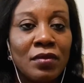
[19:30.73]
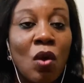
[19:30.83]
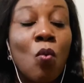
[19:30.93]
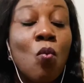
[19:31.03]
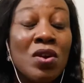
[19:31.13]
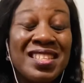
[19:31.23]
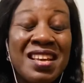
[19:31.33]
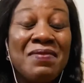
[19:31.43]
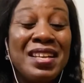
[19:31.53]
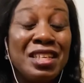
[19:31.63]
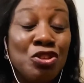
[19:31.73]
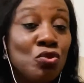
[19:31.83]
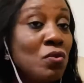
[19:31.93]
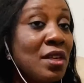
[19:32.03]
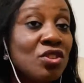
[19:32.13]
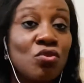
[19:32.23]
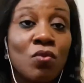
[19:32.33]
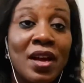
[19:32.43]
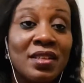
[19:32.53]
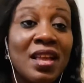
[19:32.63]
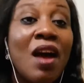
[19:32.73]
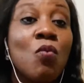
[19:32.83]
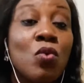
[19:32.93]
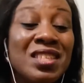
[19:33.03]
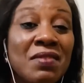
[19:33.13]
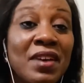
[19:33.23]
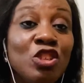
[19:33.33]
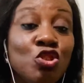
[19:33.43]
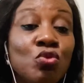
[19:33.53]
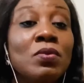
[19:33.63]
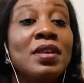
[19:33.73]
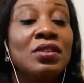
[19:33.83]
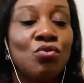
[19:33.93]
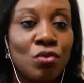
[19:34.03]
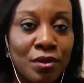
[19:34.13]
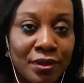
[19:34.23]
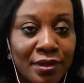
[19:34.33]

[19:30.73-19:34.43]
Whatever they do is right, and whatever you do is wrong.